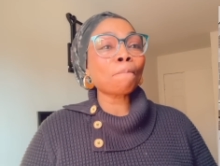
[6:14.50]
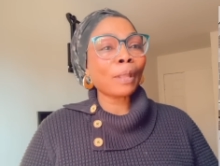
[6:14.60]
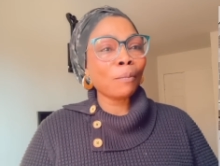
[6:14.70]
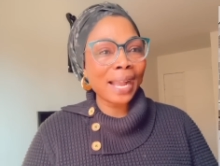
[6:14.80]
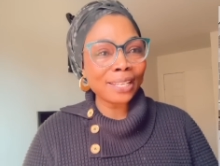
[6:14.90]

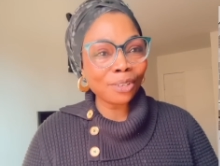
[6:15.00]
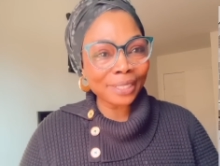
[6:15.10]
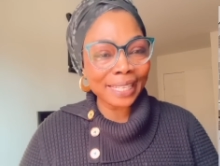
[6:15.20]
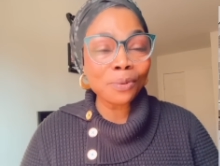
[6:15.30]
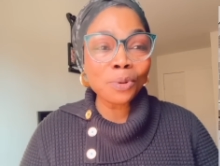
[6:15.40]
But I just
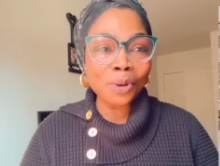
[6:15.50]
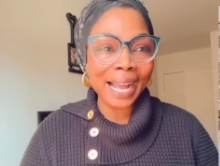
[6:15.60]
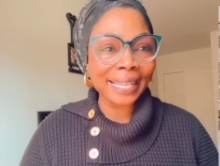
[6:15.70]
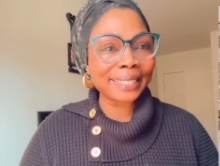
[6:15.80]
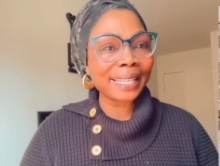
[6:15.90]
dey look
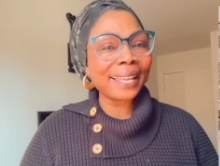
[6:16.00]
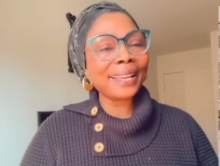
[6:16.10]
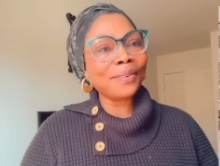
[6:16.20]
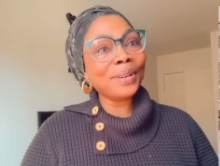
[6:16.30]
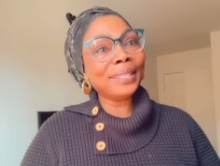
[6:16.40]
as
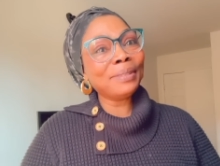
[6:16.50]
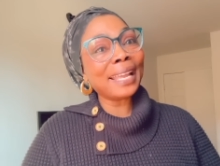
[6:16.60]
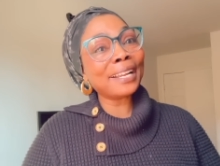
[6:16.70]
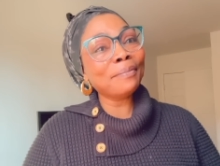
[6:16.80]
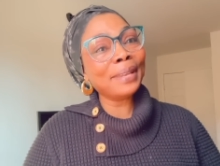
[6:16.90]
we
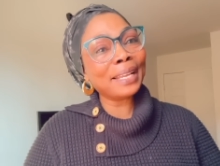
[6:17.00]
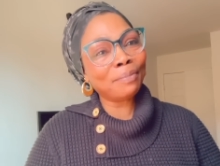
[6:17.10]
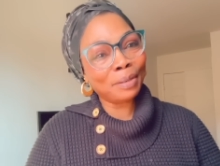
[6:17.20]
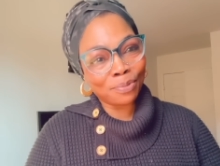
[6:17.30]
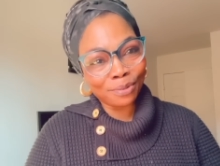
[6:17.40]
make
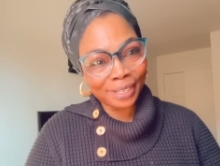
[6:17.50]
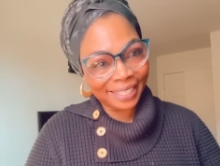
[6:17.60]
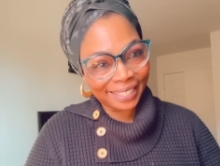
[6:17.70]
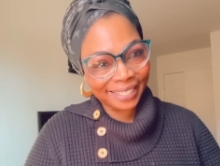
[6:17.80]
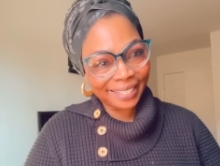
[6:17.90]
people
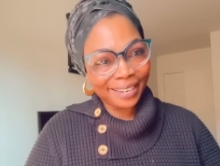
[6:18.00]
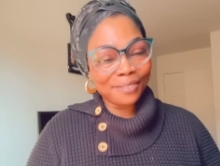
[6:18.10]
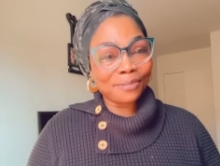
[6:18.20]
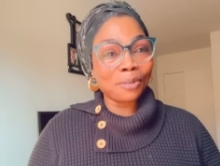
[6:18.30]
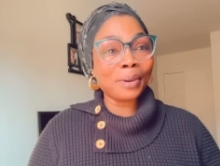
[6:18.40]
rich
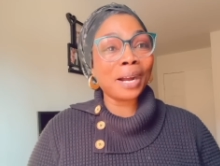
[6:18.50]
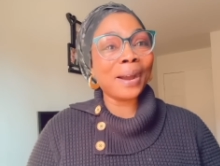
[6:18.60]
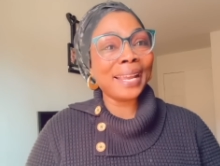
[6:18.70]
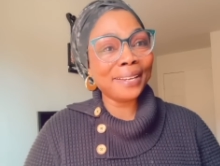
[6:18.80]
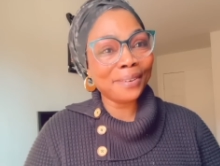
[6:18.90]
from
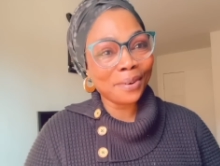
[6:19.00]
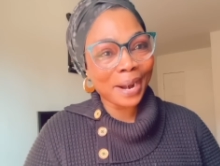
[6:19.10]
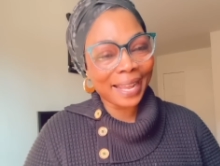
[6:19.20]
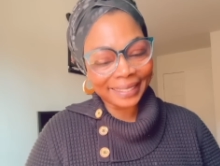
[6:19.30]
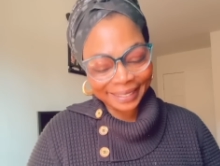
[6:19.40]
our
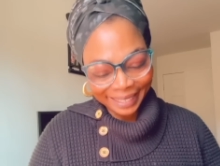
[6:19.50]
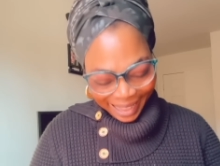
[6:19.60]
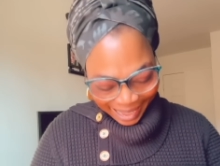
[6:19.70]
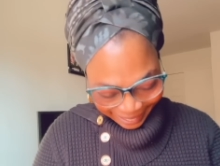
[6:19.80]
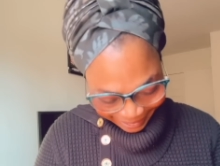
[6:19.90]
ignorance.
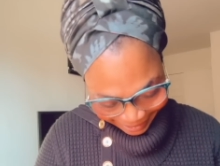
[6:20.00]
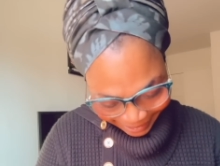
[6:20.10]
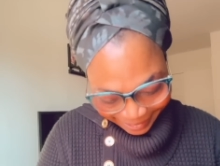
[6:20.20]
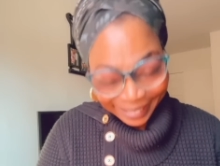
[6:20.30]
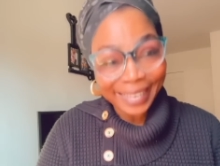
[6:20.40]
Hey,
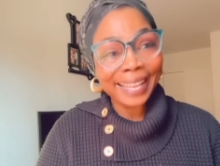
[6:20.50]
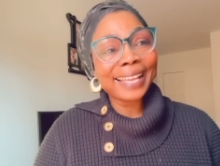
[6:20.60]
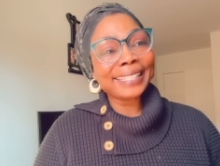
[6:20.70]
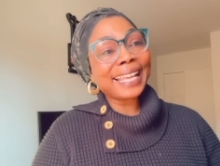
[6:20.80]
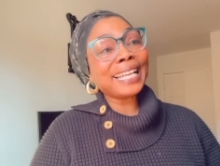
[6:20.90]

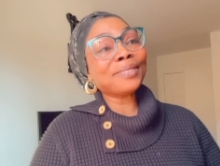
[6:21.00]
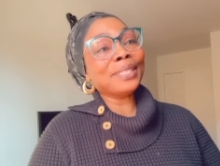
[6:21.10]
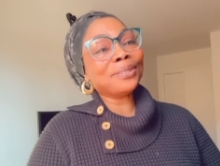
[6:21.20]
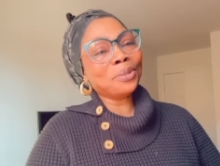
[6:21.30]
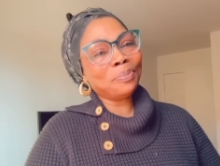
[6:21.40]
see as we
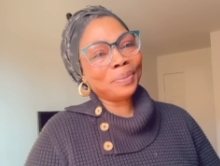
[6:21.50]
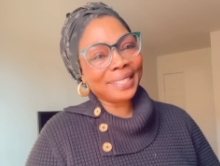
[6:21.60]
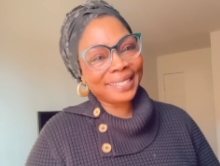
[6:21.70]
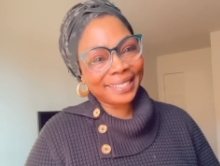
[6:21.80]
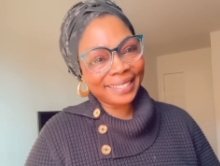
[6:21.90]
stupid.